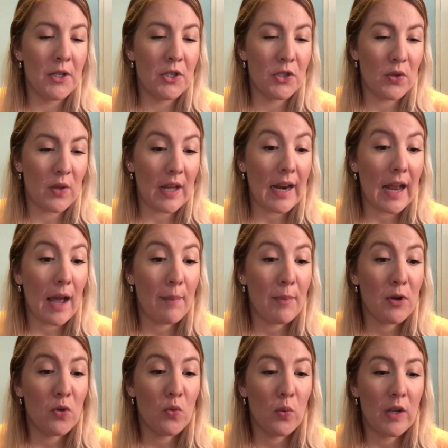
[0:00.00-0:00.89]
So that
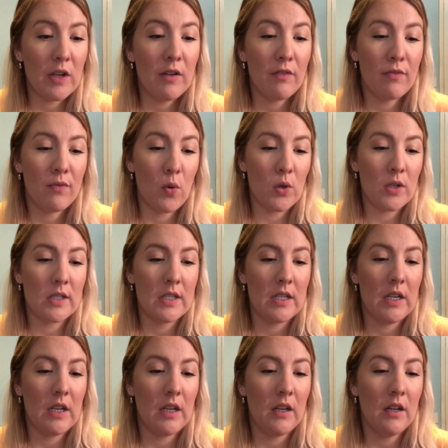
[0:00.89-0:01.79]
happened week
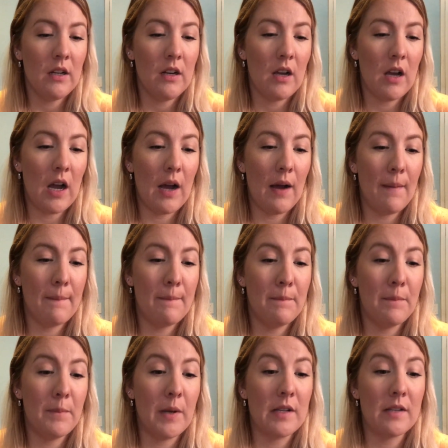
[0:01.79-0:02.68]
14,
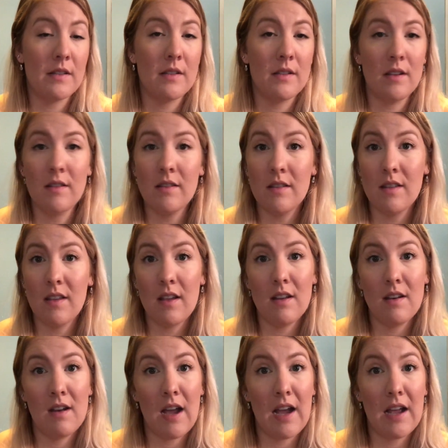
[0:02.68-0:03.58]
but since
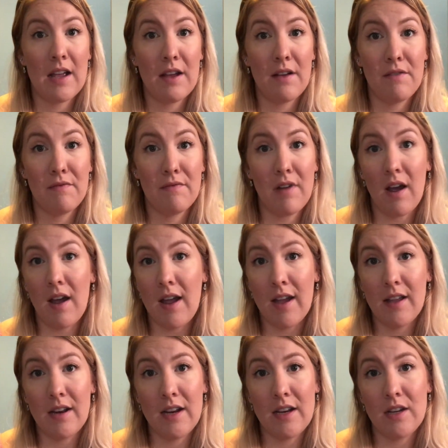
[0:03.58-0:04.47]
then I have not
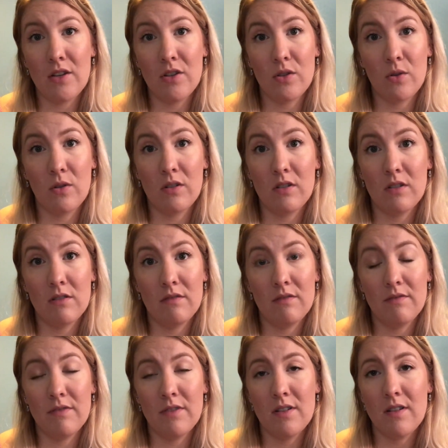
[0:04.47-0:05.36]
had any sort
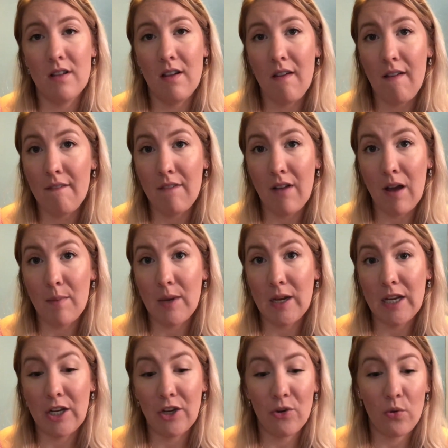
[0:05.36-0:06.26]
of
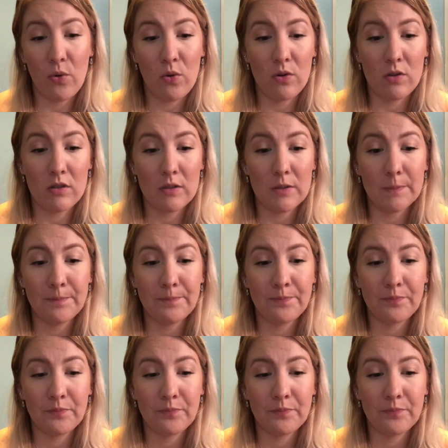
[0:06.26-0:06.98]
vomiting or